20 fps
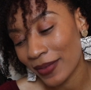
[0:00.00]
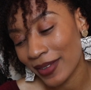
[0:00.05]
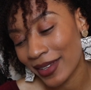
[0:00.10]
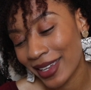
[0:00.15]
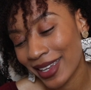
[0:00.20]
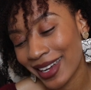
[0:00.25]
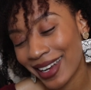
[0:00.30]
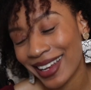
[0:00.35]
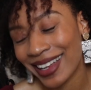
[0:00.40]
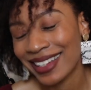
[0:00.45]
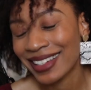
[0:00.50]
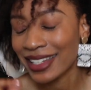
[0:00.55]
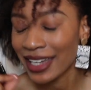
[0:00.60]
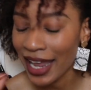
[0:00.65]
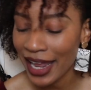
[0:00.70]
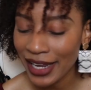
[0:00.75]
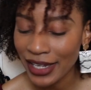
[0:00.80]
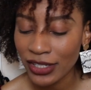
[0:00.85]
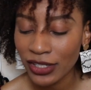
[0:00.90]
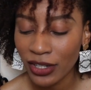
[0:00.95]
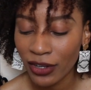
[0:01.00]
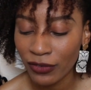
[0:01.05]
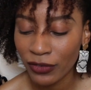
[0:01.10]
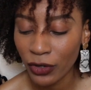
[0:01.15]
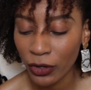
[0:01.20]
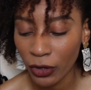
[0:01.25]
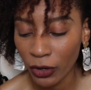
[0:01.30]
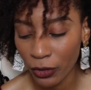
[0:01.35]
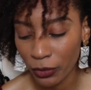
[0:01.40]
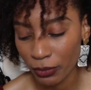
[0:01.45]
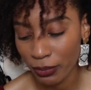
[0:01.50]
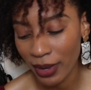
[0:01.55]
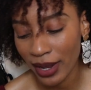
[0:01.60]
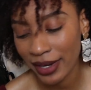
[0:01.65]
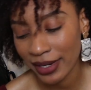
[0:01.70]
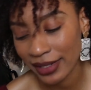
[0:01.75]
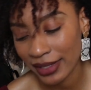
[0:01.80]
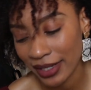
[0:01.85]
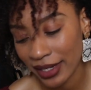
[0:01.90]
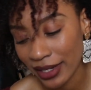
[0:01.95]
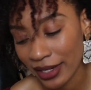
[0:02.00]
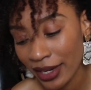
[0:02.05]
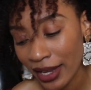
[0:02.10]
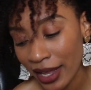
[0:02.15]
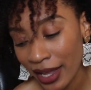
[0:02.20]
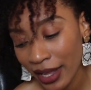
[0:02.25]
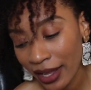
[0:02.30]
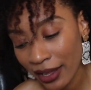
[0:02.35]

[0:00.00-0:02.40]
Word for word: getting a taste of your own medicine,